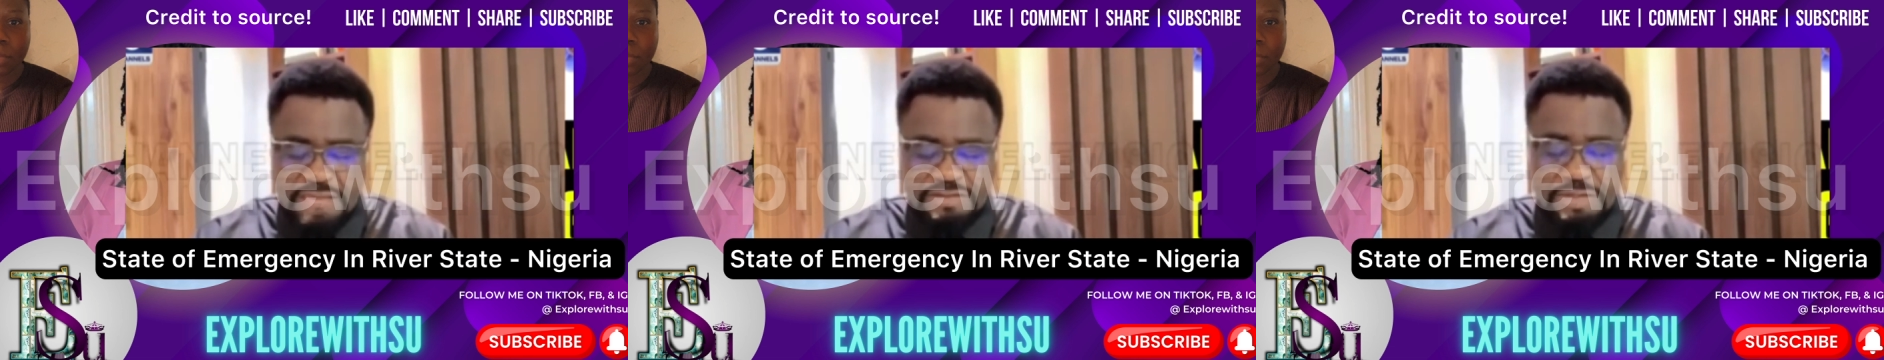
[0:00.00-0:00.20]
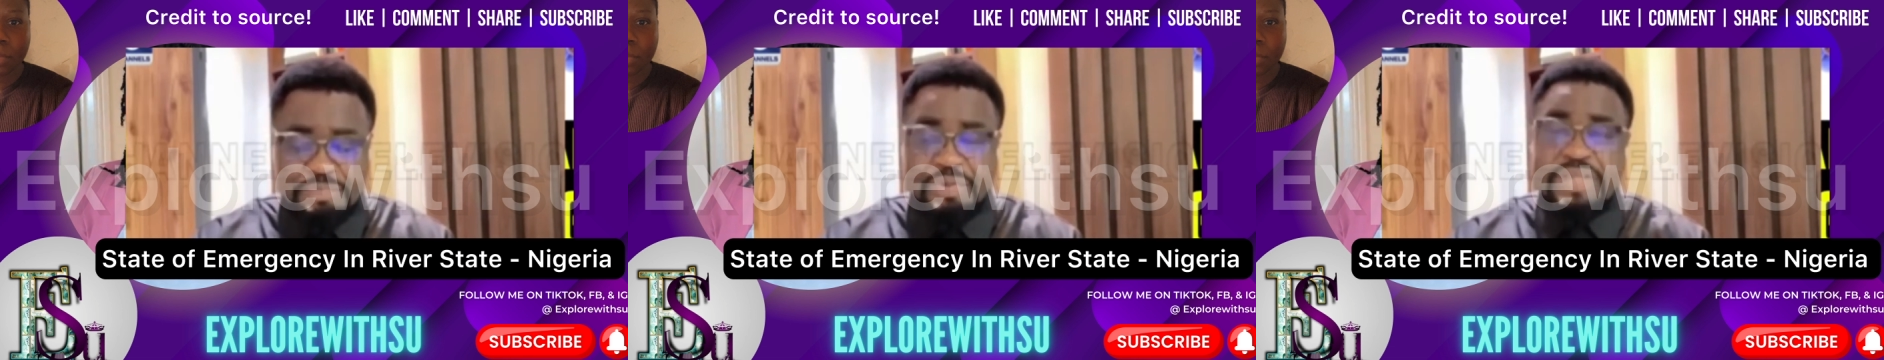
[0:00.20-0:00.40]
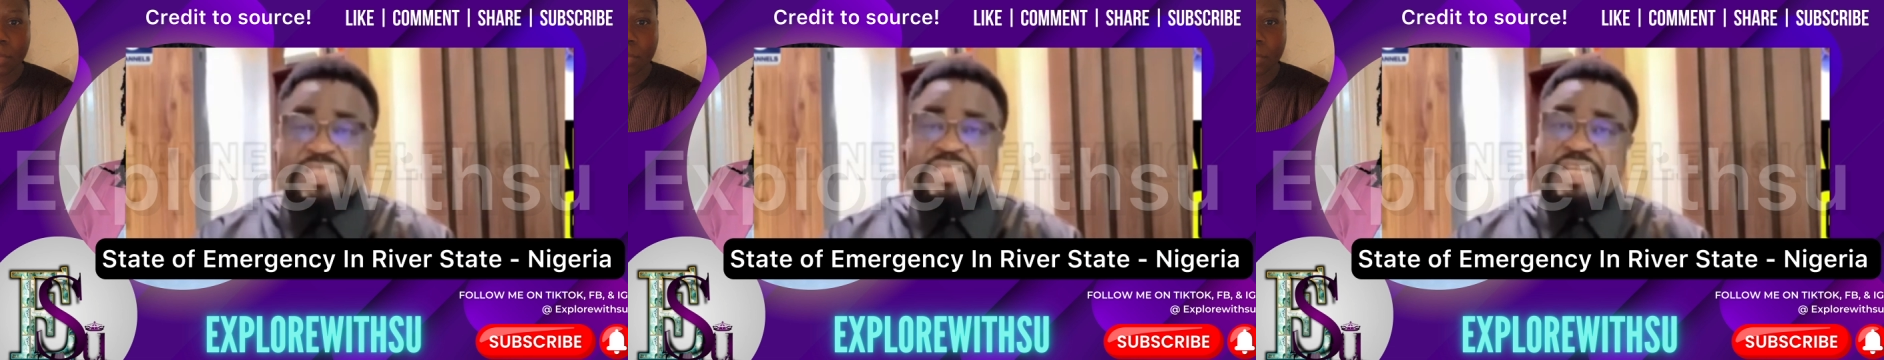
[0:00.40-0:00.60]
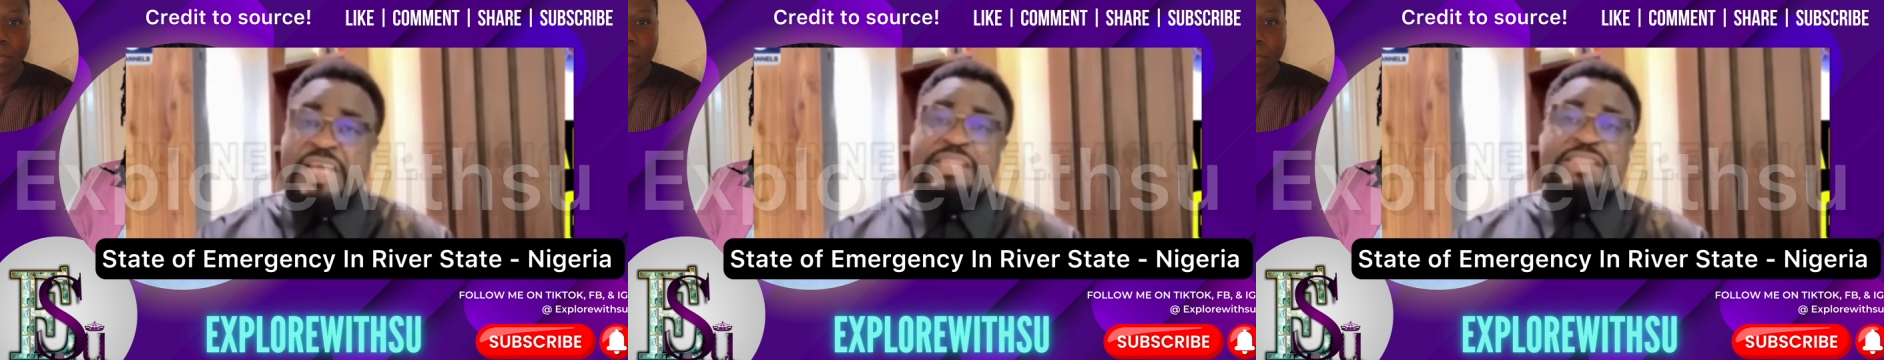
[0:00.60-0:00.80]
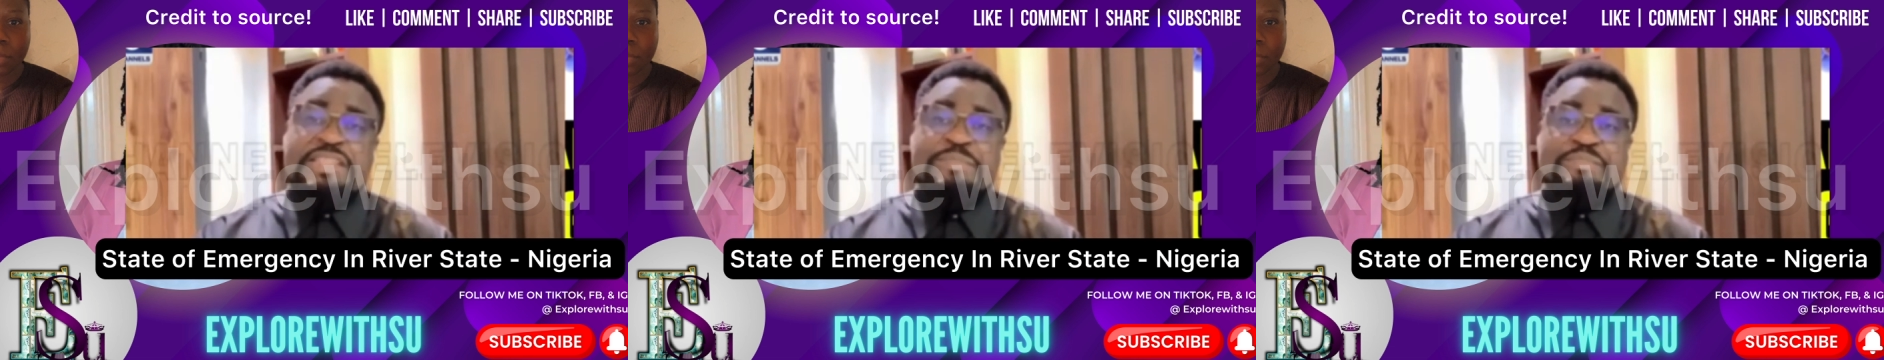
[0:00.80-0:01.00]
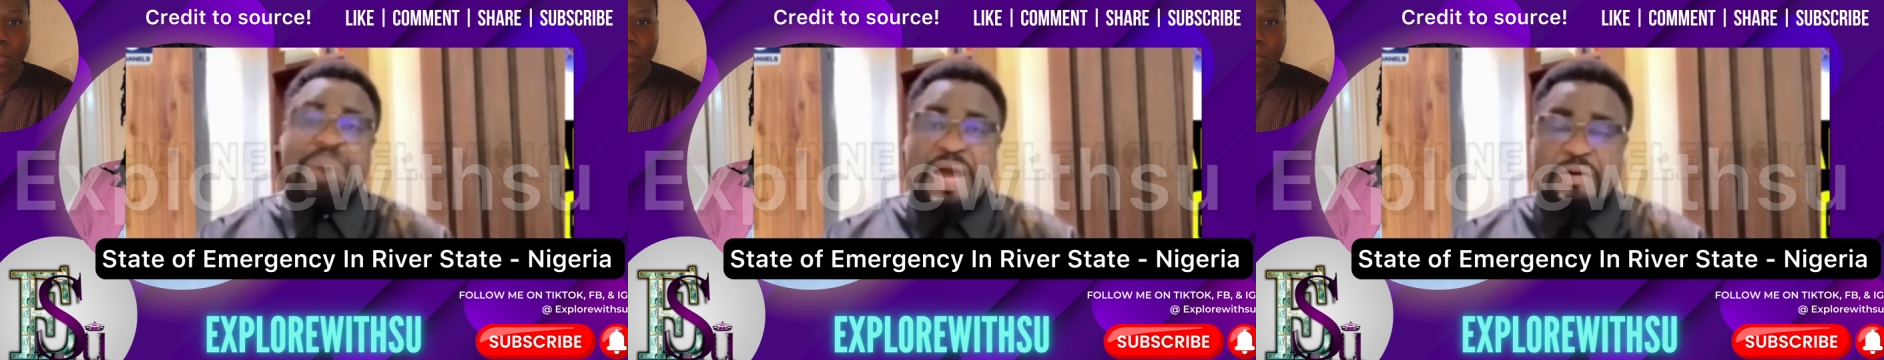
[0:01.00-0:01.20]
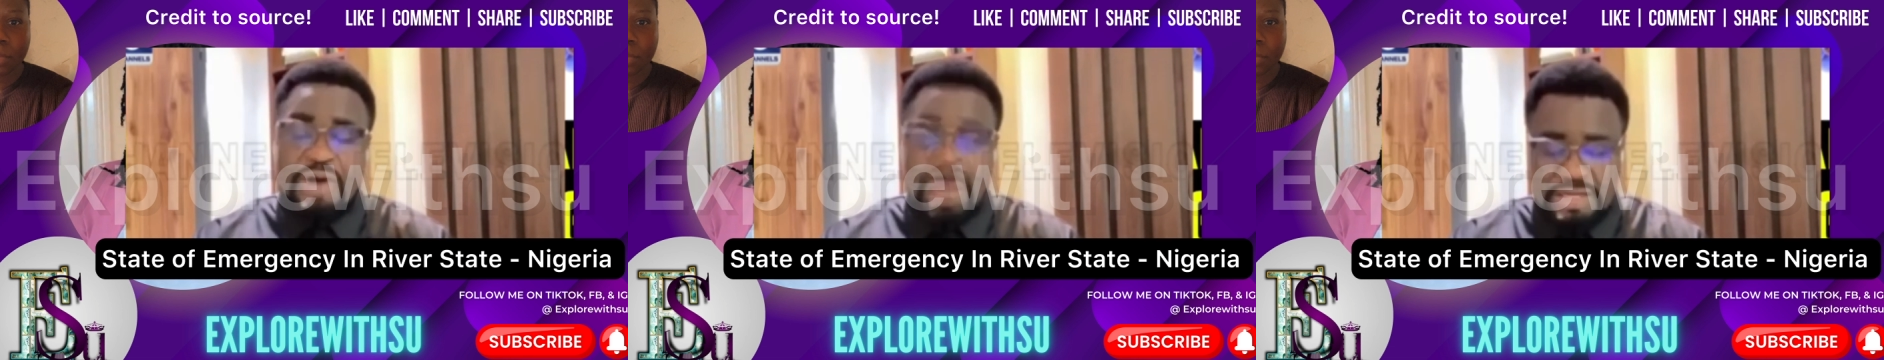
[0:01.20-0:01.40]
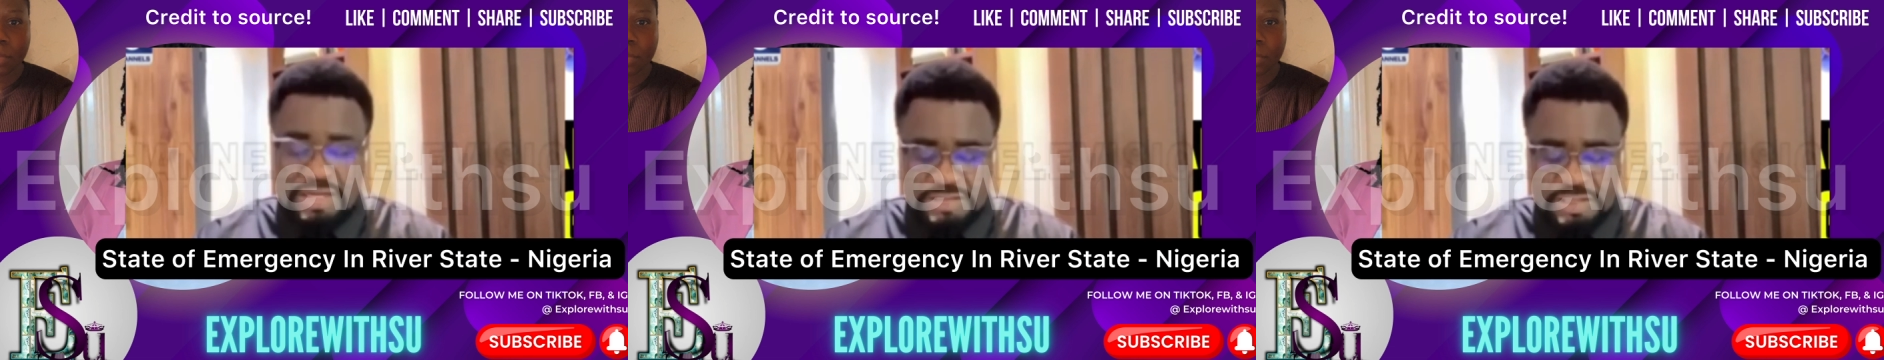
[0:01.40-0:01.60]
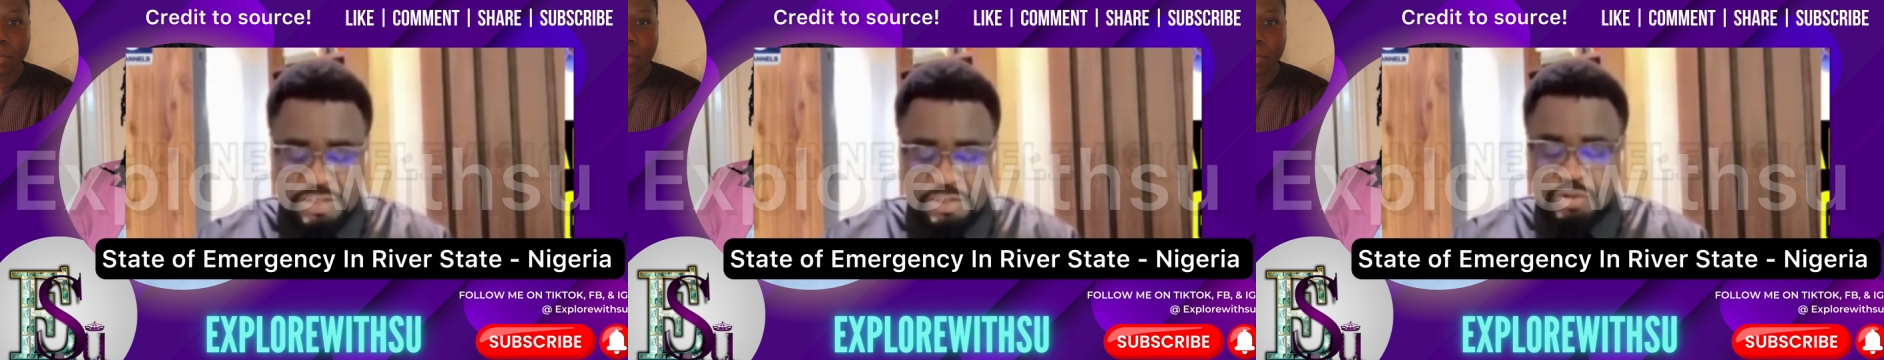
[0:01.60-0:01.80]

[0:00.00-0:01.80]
gives the president the power